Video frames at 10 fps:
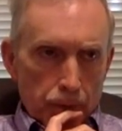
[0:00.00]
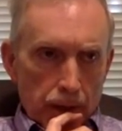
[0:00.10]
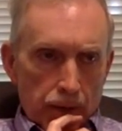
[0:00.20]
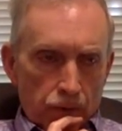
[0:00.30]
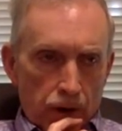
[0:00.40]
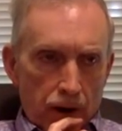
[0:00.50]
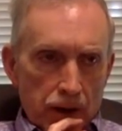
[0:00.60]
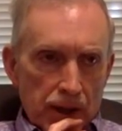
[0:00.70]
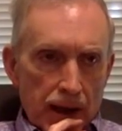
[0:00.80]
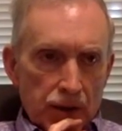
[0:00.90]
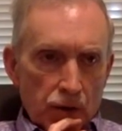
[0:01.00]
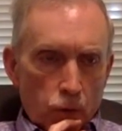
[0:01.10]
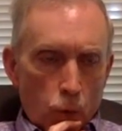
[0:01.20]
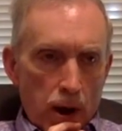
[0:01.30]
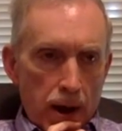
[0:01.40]
in various kinds
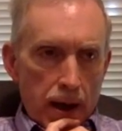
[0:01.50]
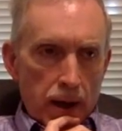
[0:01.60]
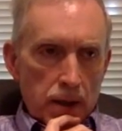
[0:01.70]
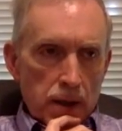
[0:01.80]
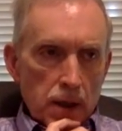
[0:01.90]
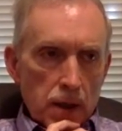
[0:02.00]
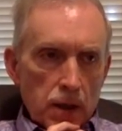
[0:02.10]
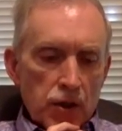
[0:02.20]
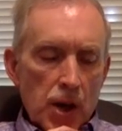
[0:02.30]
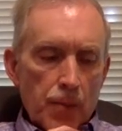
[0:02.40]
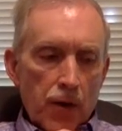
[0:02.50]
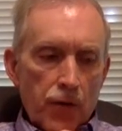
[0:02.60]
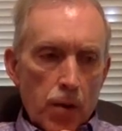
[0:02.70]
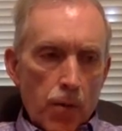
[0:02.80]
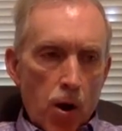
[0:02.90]
of ways. Some of
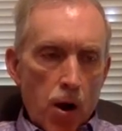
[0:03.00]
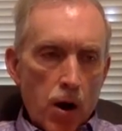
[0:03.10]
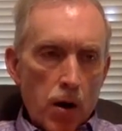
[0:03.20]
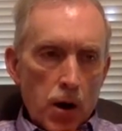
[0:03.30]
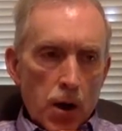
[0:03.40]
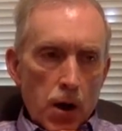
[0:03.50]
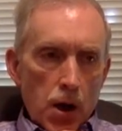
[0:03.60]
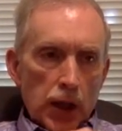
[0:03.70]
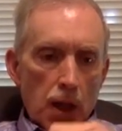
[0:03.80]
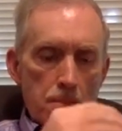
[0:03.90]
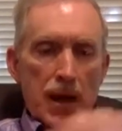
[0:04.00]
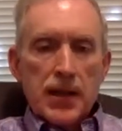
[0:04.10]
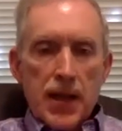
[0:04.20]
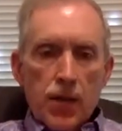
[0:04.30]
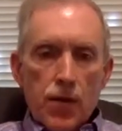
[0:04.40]
them are
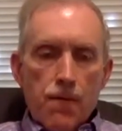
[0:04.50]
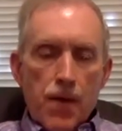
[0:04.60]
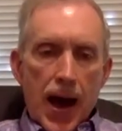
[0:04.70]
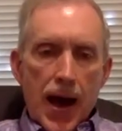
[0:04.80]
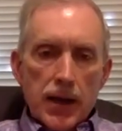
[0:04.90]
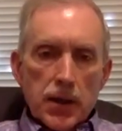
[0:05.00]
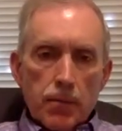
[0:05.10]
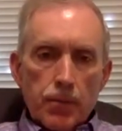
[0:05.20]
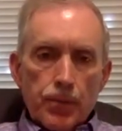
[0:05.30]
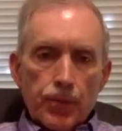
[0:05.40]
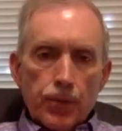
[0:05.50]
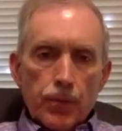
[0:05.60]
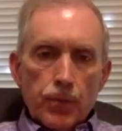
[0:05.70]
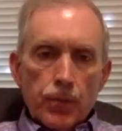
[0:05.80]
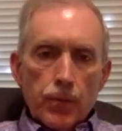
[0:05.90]
lamenting the fact
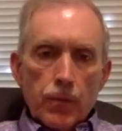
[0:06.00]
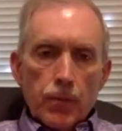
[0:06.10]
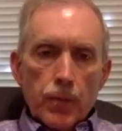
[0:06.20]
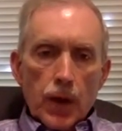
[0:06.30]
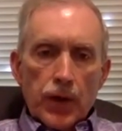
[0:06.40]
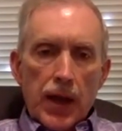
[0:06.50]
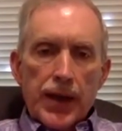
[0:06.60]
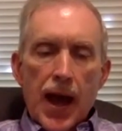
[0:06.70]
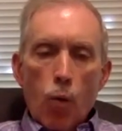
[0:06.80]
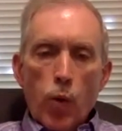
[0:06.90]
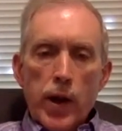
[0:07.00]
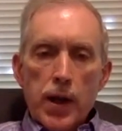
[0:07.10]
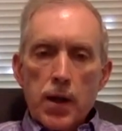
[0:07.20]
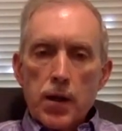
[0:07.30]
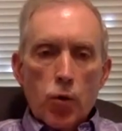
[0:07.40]
that now
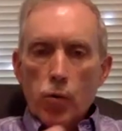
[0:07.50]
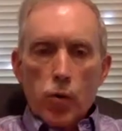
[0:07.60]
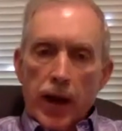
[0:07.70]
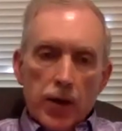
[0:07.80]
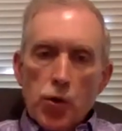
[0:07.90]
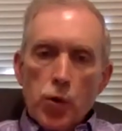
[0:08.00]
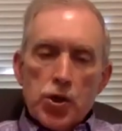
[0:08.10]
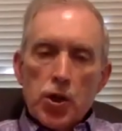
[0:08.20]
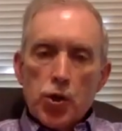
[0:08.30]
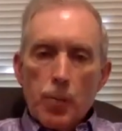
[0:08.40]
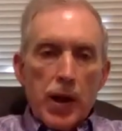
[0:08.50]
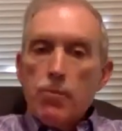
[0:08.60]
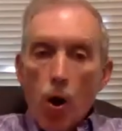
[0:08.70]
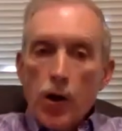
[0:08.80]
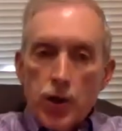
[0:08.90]
we, that as Christians, are being
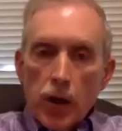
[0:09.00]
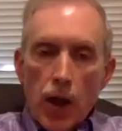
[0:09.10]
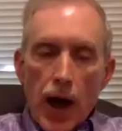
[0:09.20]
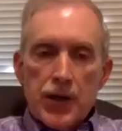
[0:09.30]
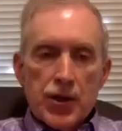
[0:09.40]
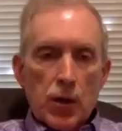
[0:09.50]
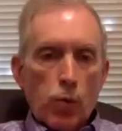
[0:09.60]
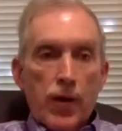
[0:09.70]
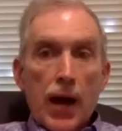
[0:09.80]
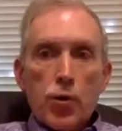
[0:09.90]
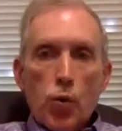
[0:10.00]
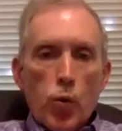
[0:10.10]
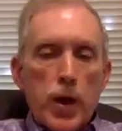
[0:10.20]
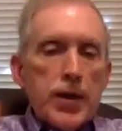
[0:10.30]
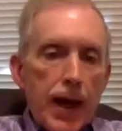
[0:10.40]
marginalized and we've got to
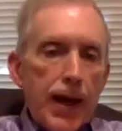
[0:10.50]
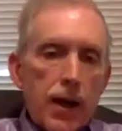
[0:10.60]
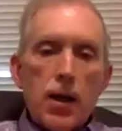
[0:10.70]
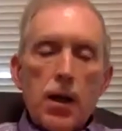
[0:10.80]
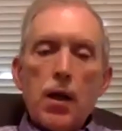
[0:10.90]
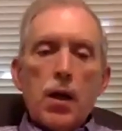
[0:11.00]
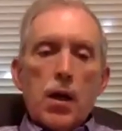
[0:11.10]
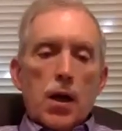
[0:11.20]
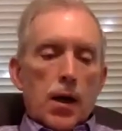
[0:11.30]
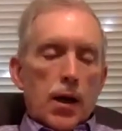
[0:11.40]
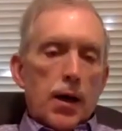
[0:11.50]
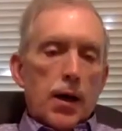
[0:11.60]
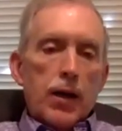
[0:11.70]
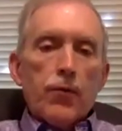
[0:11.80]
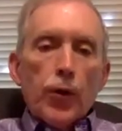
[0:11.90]
retake
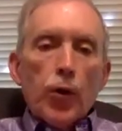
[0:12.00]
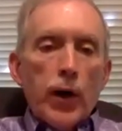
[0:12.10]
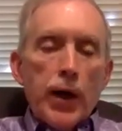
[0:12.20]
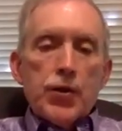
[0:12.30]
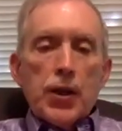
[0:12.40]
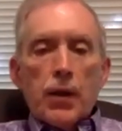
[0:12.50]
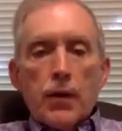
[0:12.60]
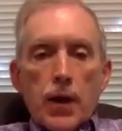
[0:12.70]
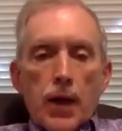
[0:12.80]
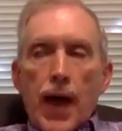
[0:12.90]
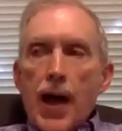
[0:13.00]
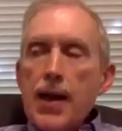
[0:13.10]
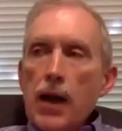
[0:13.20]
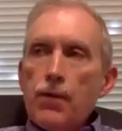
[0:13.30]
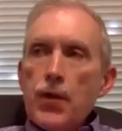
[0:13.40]
influence and that
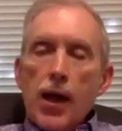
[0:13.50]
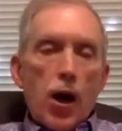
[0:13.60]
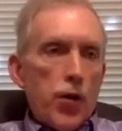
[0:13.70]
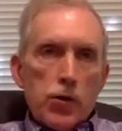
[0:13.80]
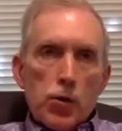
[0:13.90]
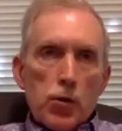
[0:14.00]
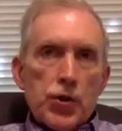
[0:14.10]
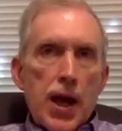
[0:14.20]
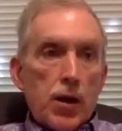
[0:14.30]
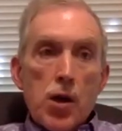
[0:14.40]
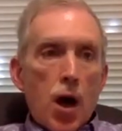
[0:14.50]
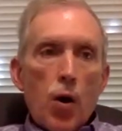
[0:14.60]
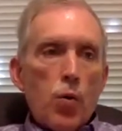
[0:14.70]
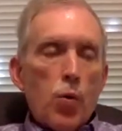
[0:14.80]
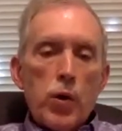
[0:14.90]
kind of thing. Others are saying,
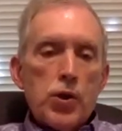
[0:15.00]
no,